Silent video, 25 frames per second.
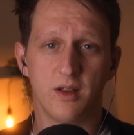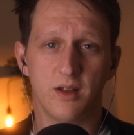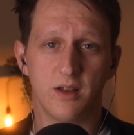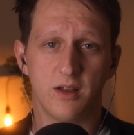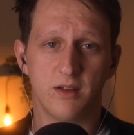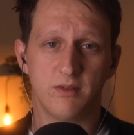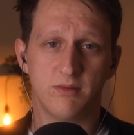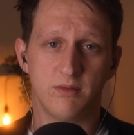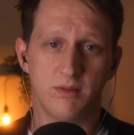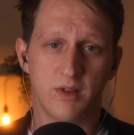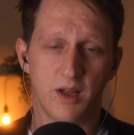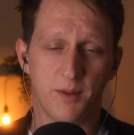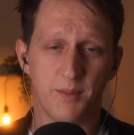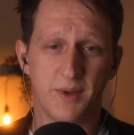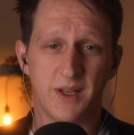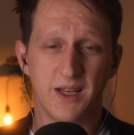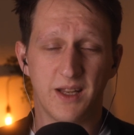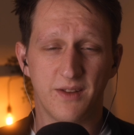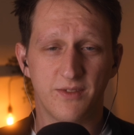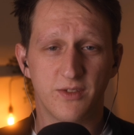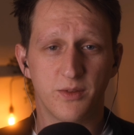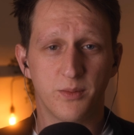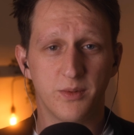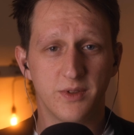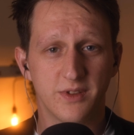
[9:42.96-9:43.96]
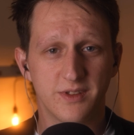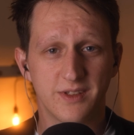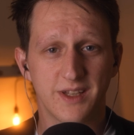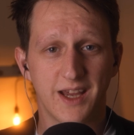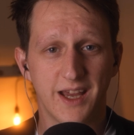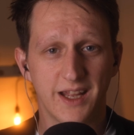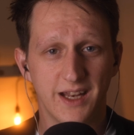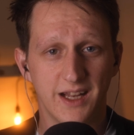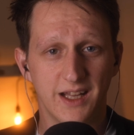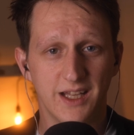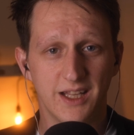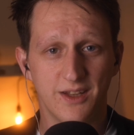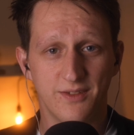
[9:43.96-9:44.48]
I mean, if someone
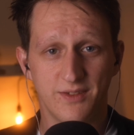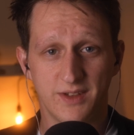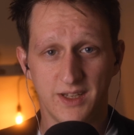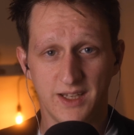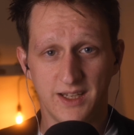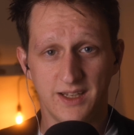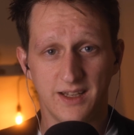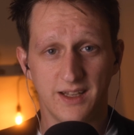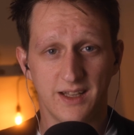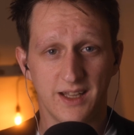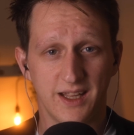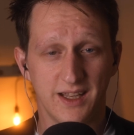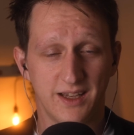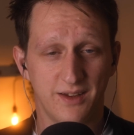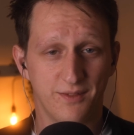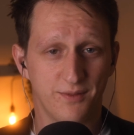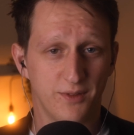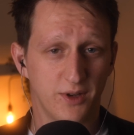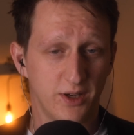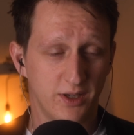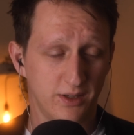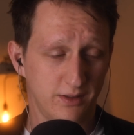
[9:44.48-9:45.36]
sat in a lift eating like